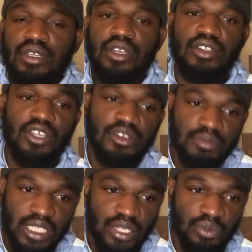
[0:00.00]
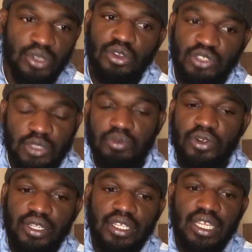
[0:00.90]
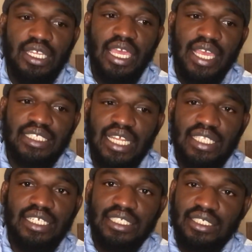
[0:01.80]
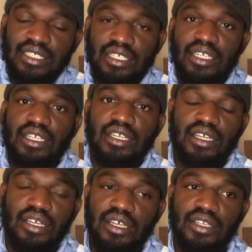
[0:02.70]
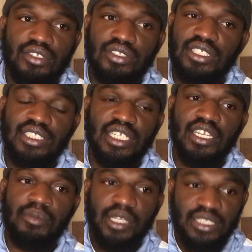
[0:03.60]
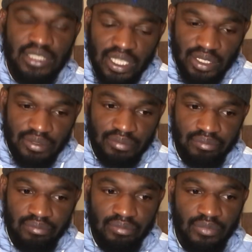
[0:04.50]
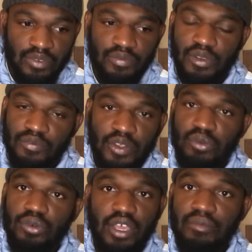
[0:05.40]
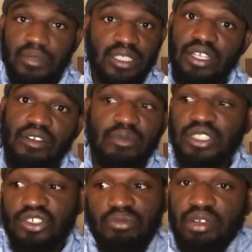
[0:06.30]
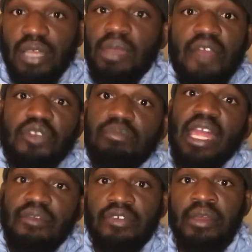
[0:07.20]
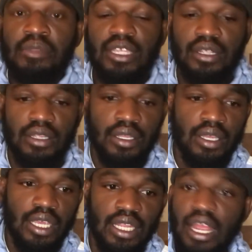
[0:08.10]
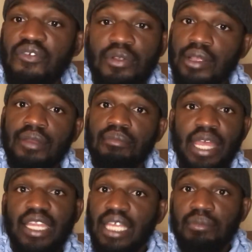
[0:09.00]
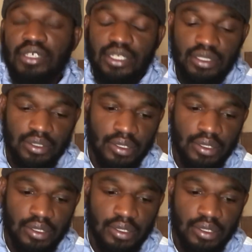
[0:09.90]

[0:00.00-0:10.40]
You dig what I'm saying? When you don't support acts like this, you're just sending a message that for the federal government, it's all right. We're just going to break up every black family in every black neighborhood.